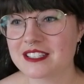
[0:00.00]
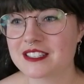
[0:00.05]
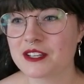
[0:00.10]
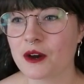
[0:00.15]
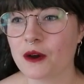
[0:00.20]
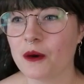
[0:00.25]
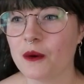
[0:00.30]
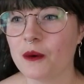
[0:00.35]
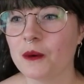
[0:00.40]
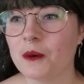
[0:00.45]

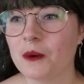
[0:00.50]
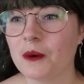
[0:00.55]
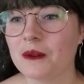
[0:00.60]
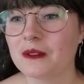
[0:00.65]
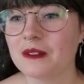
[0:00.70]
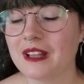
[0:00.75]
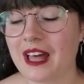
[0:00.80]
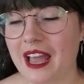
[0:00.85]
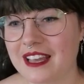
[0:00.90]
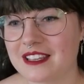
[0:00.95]
So
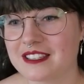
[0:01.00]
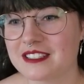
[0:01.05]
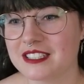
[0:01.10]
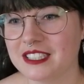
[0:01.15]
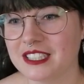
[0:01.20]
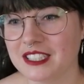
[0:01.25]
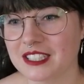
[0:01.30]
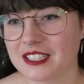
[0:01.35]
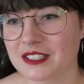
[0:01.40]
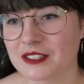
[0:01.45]
last
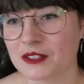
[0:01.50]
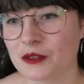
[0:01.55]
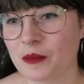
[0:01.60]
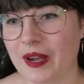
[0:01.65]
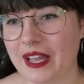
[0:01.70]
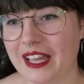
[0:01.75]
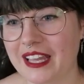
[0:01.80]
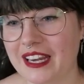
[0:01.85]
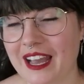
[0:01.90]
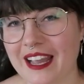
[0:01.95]
year,
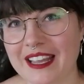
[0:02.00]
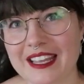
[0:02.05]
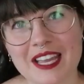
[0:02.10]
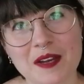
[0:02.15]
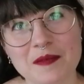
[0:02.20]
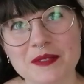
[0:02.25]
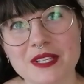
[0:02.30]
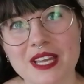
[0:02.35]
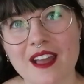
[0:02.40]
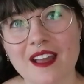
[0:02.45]
when I
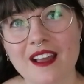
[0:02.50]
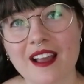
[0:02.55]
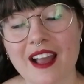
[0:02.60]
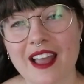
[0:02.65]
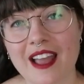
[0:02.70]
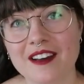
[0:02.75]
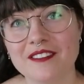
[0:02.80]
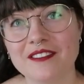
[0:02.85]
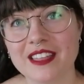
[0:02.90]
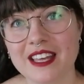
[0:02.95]
kept saying I
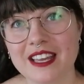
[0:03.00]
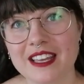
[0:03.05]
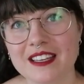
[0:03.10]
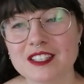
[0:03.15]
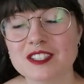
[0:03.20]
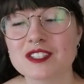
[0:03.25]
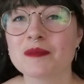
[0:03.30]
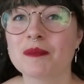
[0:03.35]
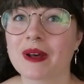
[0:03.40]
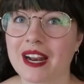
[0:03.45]
have
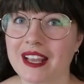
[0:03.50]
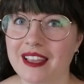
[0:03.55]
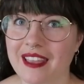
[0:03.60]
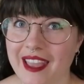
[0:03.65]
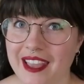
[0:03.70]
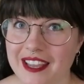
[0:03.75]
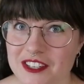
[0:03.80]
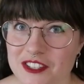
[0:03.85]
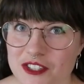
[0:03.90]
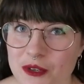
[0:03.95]
things, but I
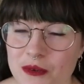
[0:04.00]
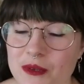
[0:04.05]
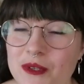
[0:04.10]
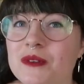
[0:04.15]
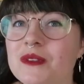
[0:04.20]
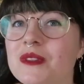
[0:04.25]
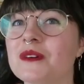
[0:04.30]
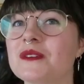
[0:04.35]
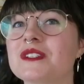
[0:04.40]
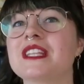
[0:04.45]
can't show
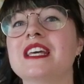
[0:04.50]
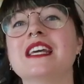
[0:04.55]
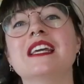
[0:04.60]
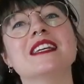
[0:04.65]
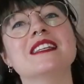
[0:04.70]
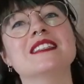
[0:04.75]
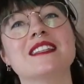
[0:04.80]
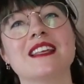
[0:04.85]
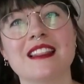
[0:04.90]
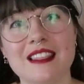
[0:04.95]
you those
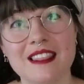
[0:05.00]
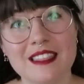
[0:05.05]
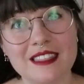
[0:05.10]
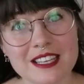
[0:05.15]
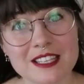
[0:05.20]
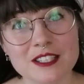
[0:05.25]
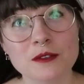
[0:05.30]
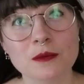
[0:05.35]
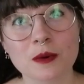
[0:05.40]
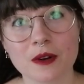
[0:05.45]
things,
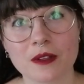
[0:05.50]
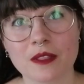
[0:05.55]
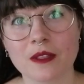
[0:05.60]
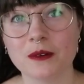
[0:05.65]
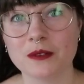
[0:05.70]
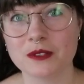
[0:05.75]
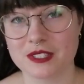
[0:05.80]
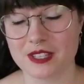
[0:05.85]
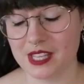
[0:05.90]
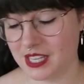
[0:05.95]
these were those